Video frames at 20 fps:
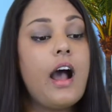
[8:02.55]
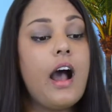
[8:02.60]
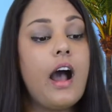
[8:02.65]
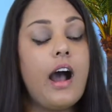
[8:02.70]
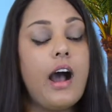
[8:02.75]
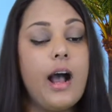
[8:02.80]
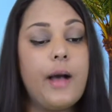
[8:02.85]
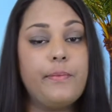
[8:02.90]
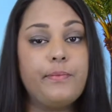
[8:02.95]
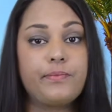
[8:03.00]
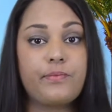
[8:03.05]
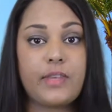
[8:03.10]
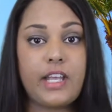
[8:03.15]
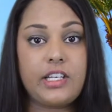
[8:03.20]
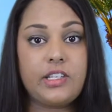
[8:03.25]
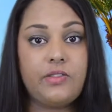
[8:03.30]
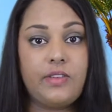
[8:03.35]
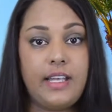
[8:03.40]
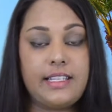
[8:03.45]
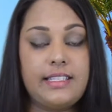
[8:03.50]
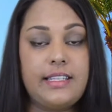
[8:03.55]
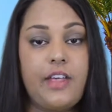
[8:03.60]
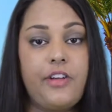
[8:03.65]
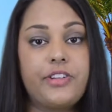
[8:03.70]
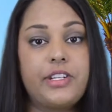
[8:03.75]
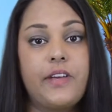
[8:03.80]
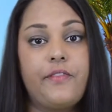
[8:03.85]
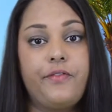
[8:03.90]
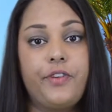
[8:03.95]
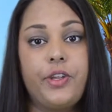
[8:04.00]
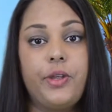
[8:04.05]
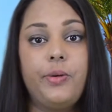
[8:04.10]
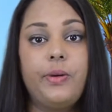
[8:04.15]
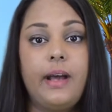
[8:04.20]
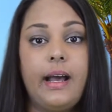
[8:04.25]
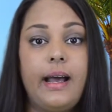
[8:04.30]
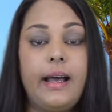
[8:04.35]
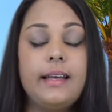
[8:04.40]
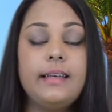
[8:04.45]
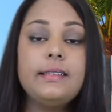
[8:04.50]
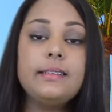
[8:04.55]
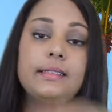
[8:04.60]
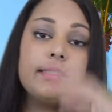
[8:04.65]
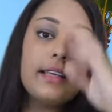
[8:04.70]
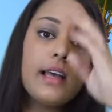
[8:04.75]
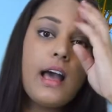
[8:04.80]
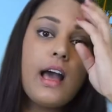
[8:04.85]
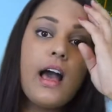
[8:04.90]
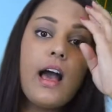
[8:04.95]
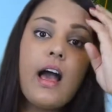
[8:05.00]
So that's another tip for you guys.